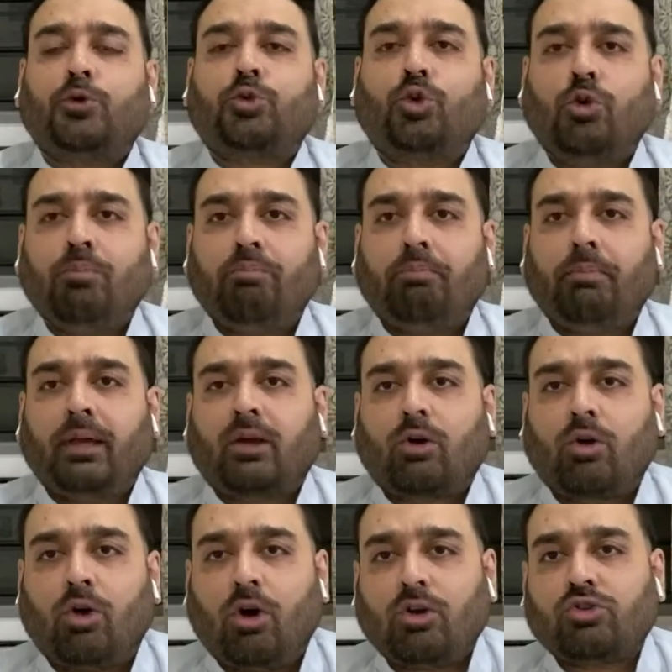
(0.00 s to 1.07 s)
room
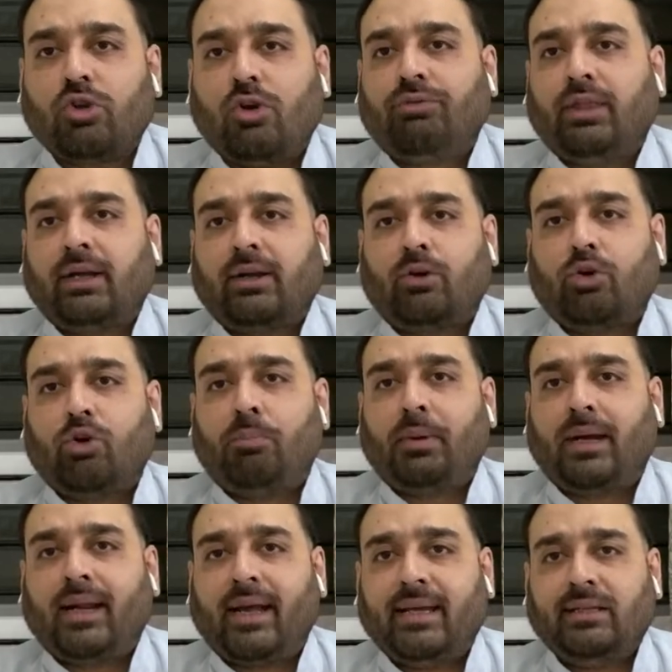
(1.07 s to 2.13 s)
because of the
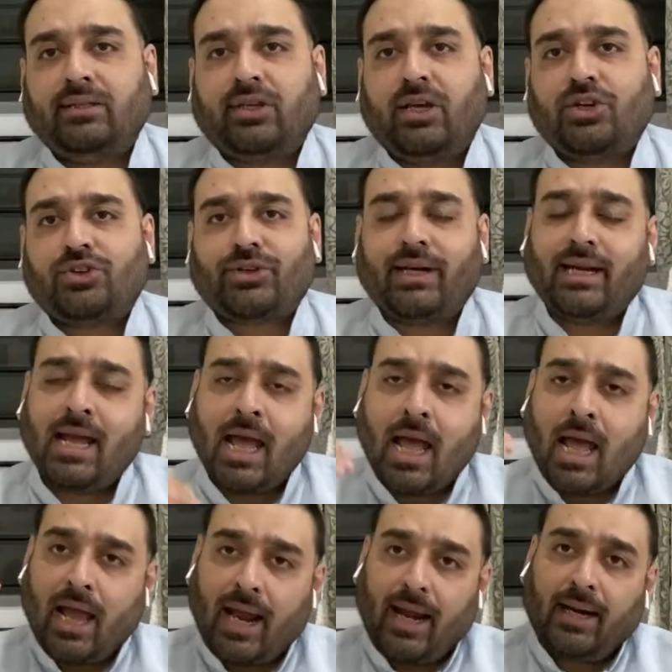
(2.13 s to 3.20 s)
globalization,
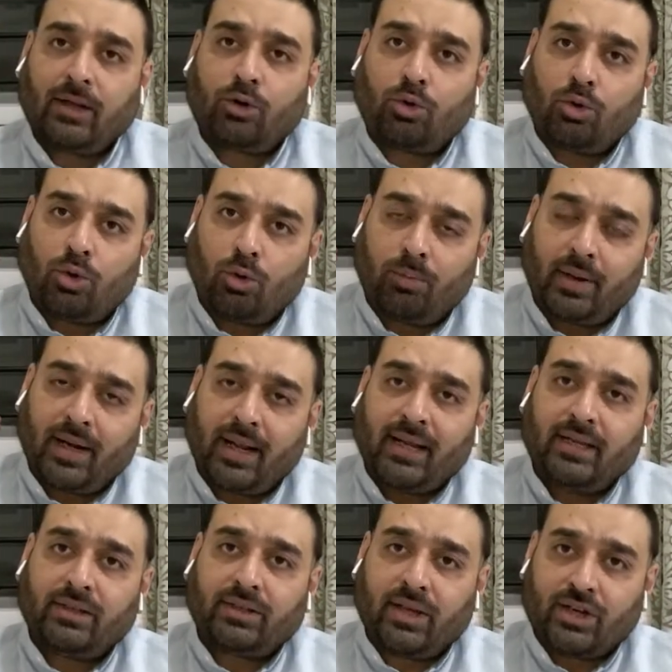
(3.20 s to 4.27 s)
and
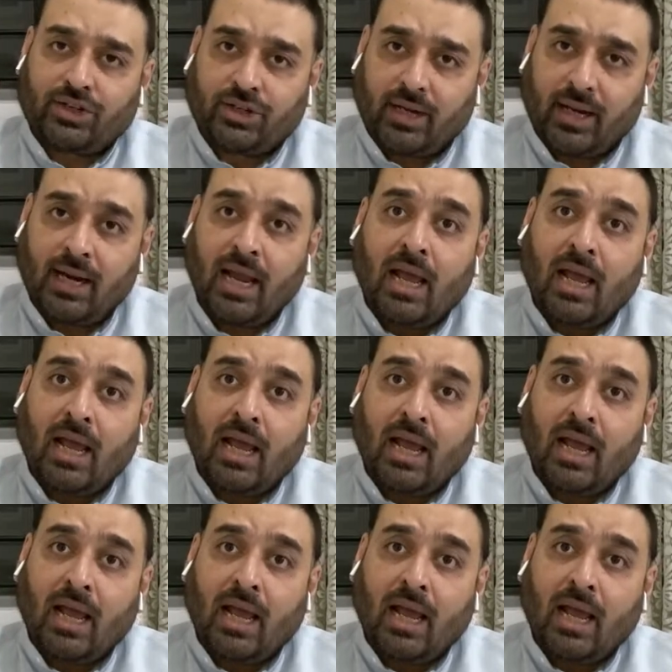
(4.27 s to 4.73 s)
globalization